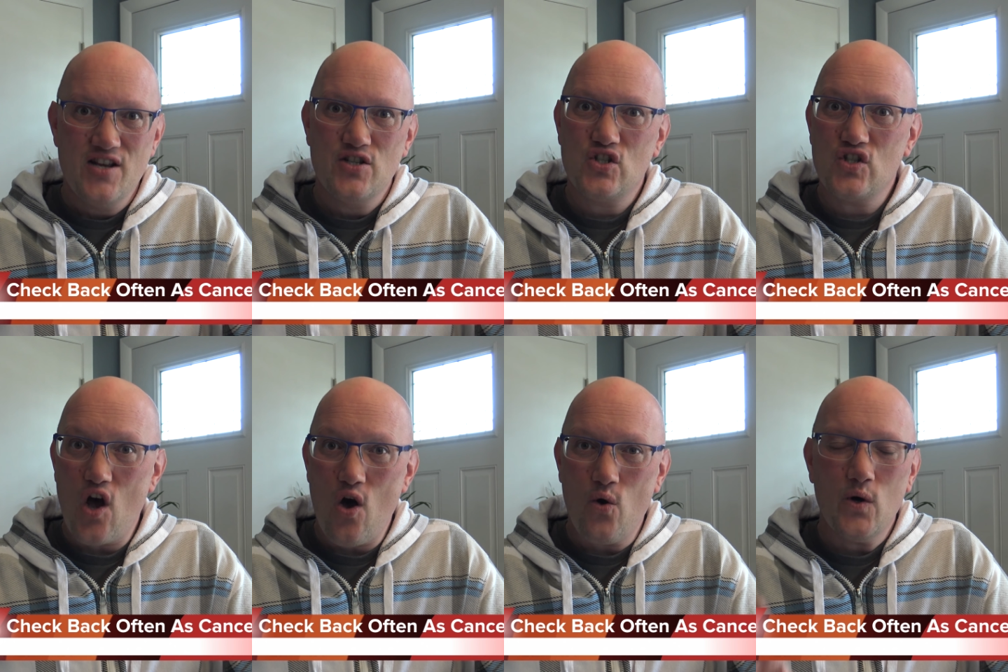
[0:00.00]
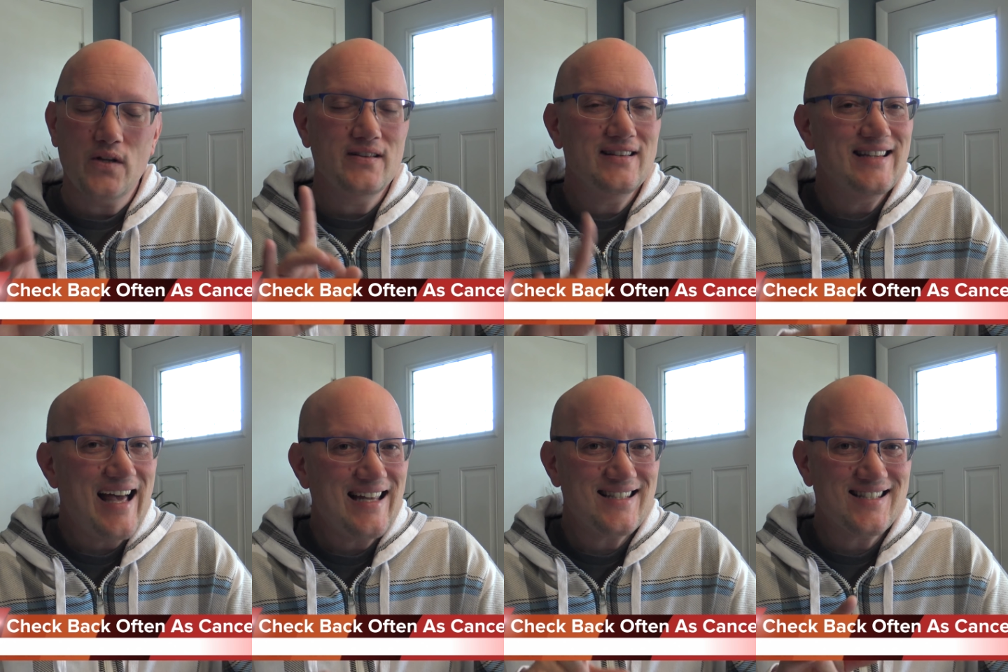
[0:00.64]
So
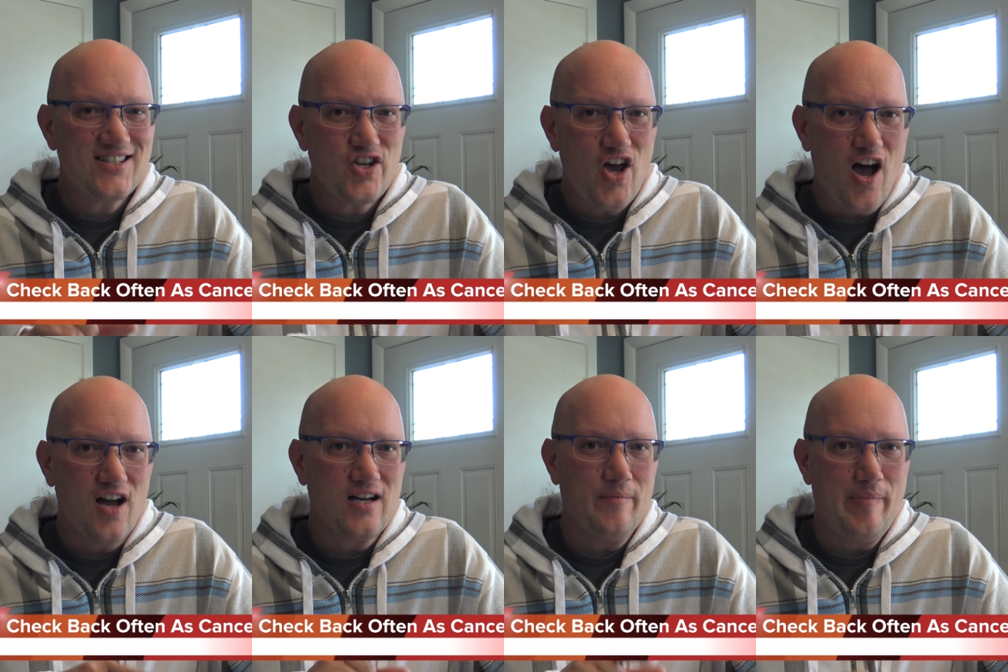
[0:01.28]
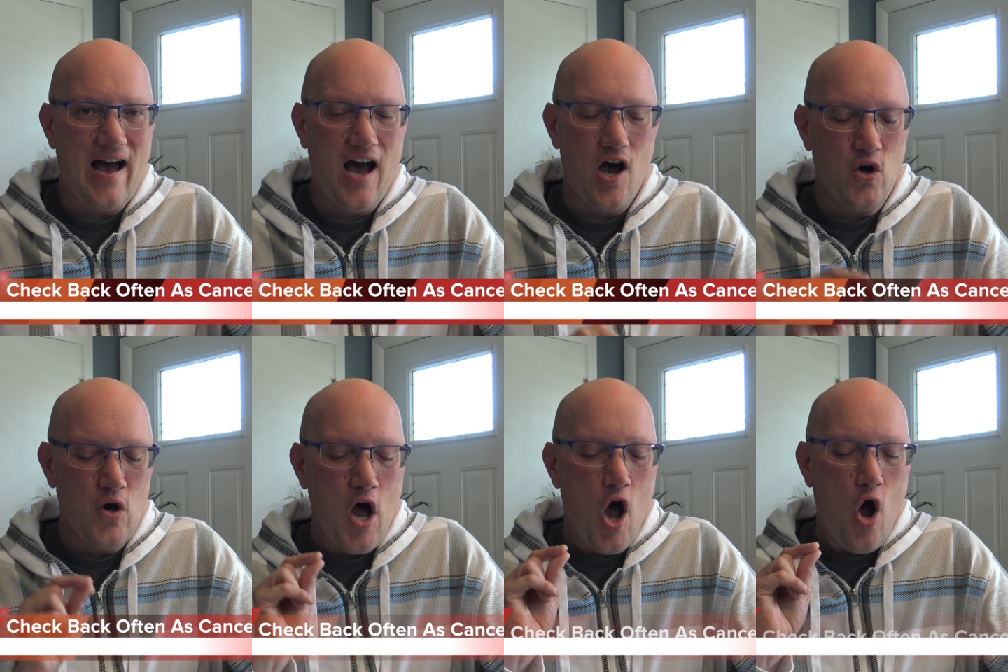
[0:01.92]
let's talk
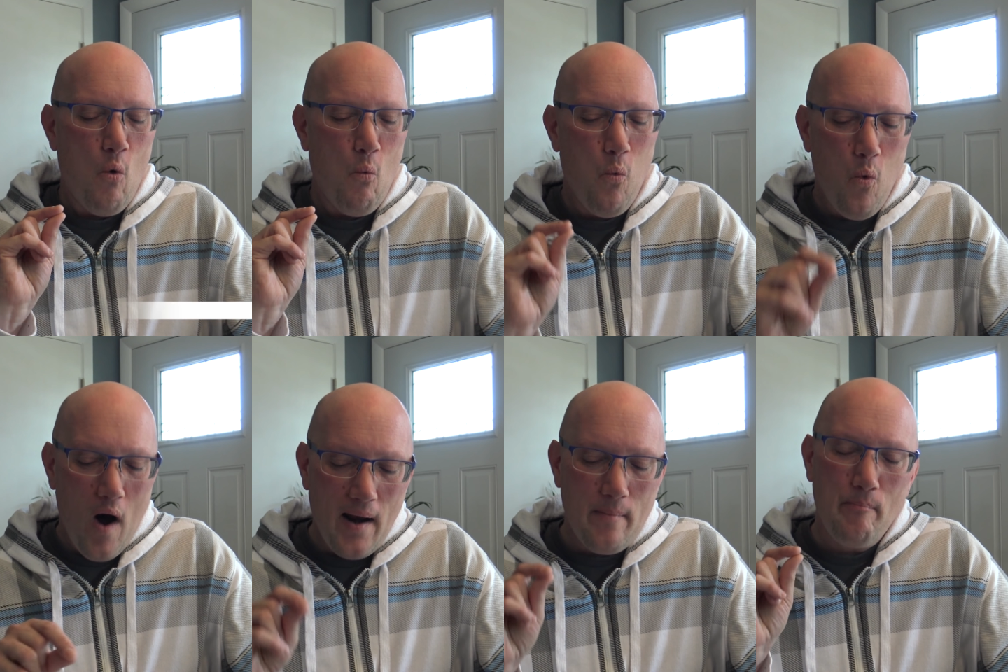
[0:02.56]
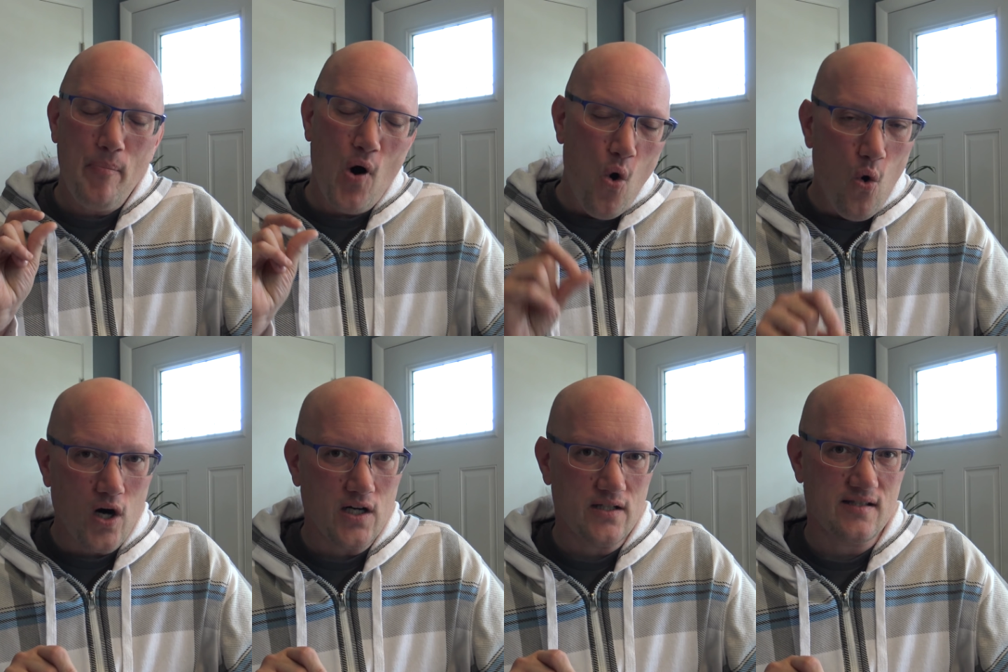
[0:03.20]
about what
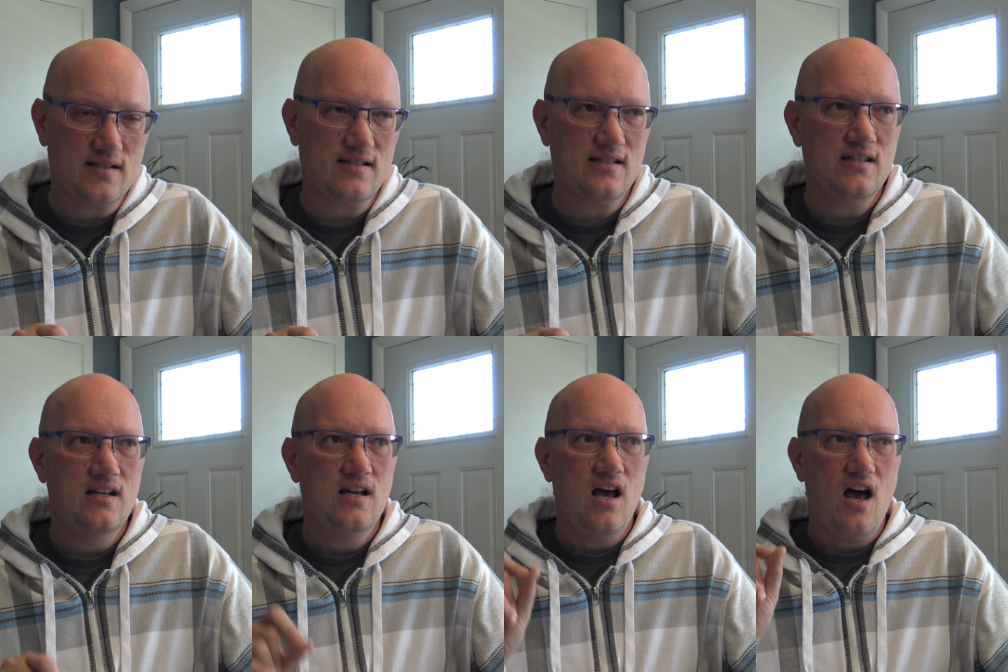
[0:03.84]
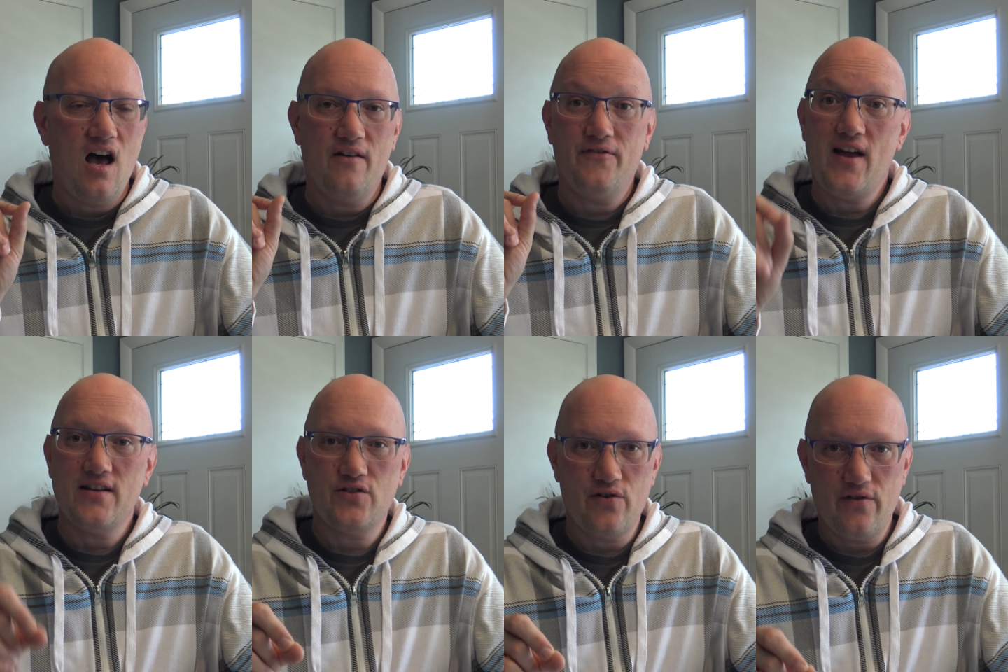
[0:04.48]
ports
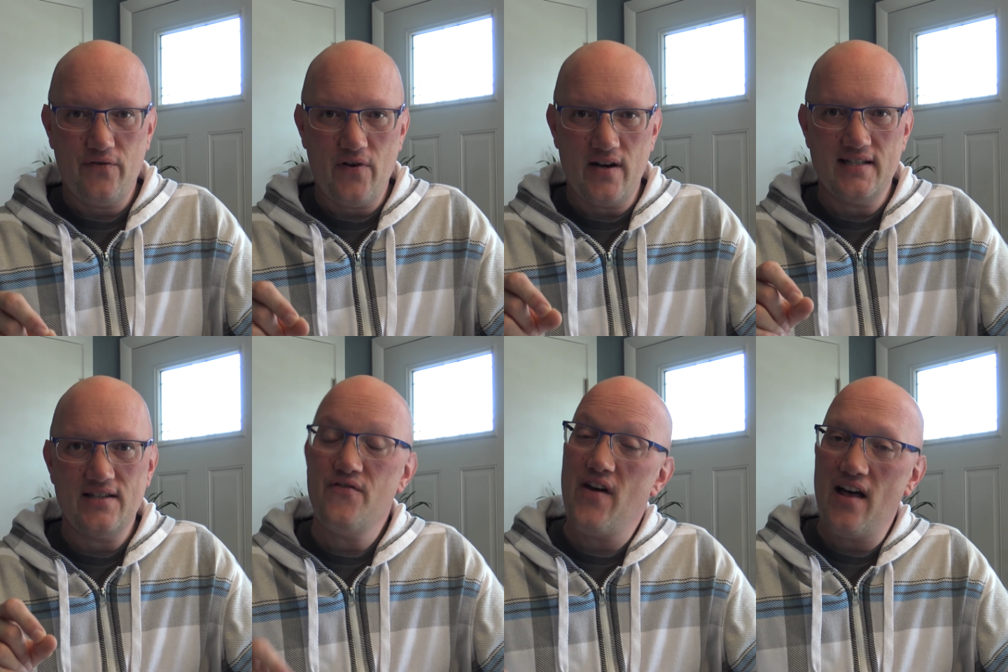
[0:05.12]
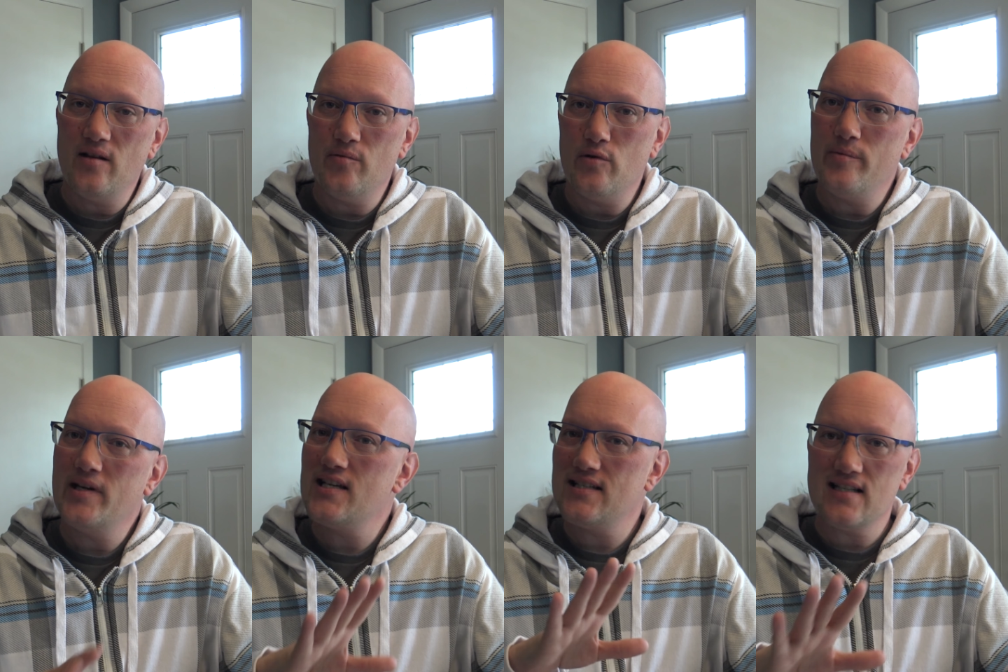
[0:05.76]
Faster to the Fun is available,
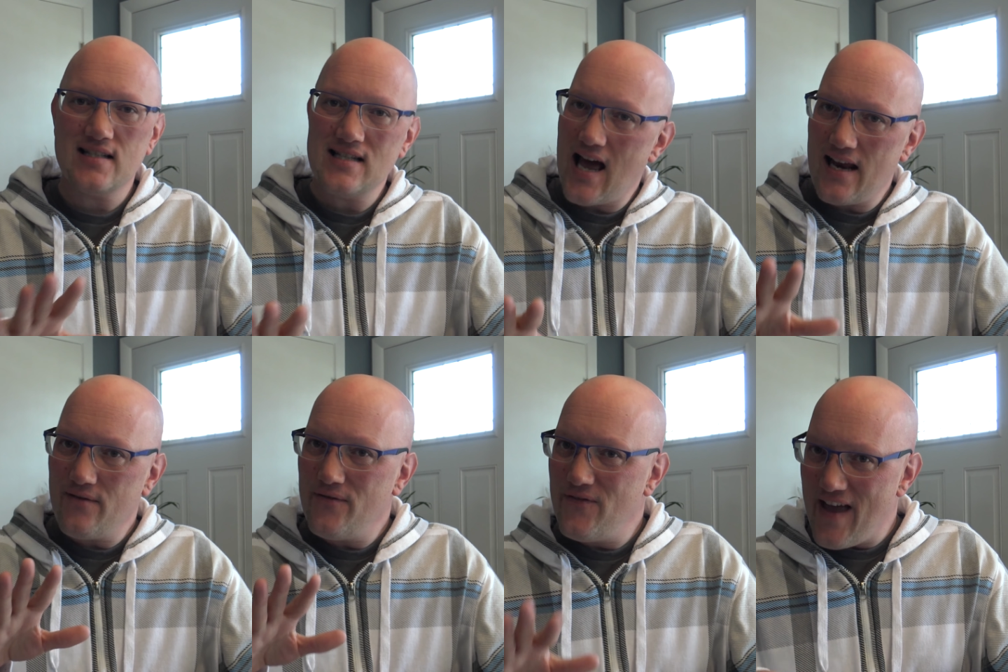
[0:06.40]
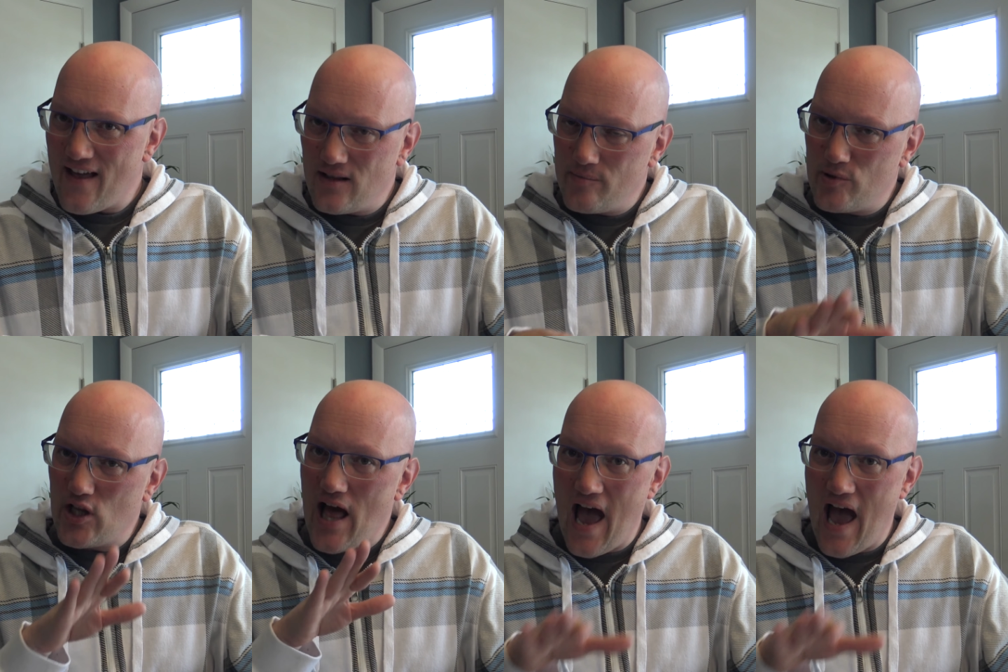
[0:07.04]
because it's not available